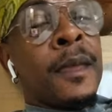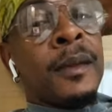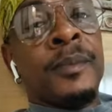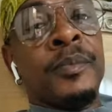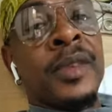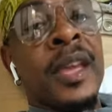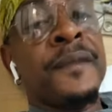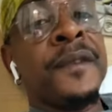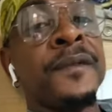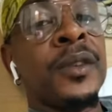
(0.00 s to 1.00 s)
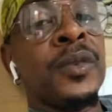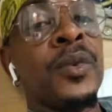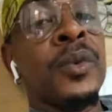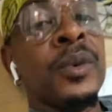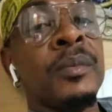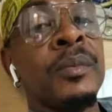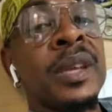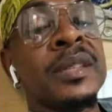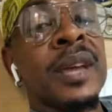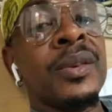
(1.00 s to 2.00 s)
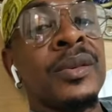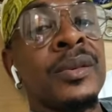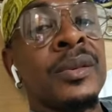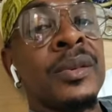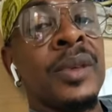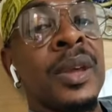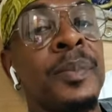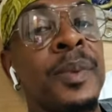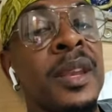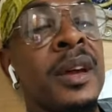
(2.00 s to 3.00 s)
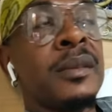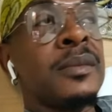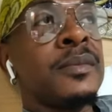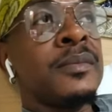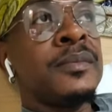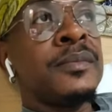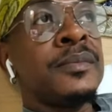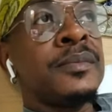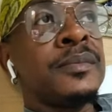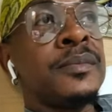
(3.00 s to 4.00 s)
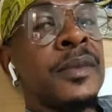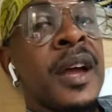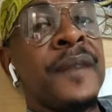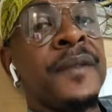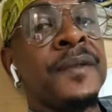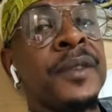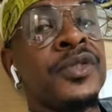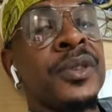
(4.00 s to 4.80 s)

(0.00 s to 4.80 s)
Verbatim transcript: you are 52 based on Wikipedia, or 53,